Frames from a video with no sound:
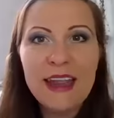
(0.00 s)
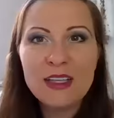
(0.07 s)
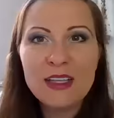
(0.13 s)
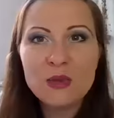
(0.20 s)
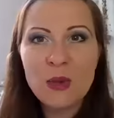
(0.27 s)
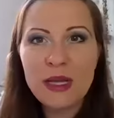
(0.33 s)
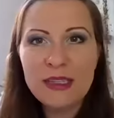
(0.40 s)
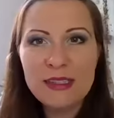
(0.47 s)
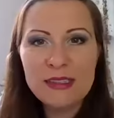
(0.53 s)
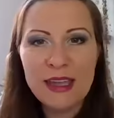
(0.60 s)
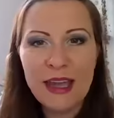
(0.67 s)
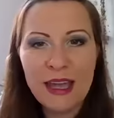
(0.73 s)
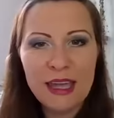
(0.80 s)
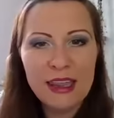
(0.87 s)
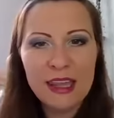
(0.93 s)
next
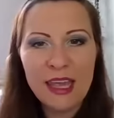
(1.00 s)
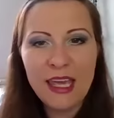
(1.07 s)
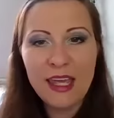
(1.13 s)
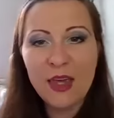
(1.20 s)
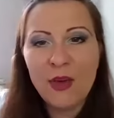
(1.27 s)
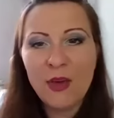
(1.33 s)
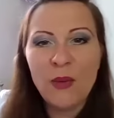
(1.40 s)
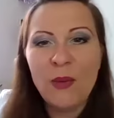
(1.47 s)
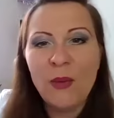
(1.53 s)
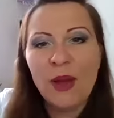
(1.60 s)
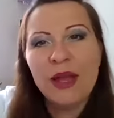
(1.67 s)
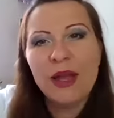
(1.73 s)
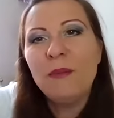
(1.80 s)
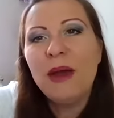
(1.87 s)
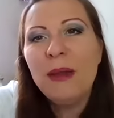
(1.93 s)
Wednesday. Thank you,
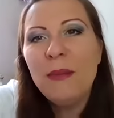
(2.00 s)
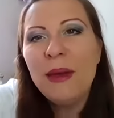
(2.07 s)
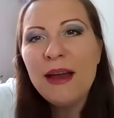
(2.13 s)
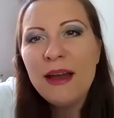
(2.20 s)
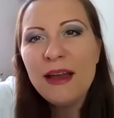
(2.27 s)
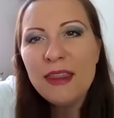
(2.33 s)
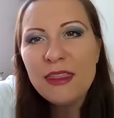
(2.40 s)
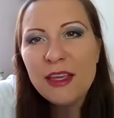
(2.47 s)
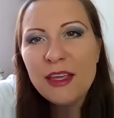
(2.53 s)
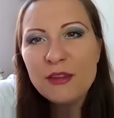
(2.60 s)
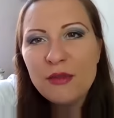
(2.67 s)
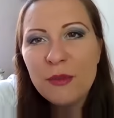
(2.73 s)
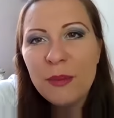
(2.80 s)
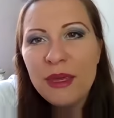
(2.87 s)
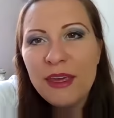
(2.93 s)
and bye-bye.
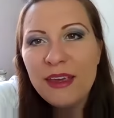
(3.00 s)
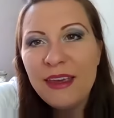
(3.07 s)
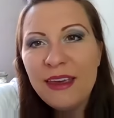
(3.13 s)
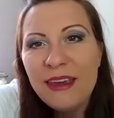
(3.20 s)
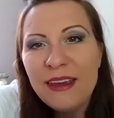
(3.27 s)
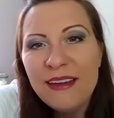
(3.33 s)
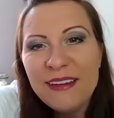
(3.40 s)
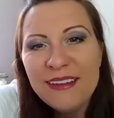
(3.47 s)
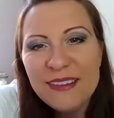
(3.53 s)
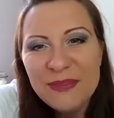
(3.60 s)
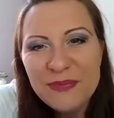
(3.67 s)
Thanks for being here.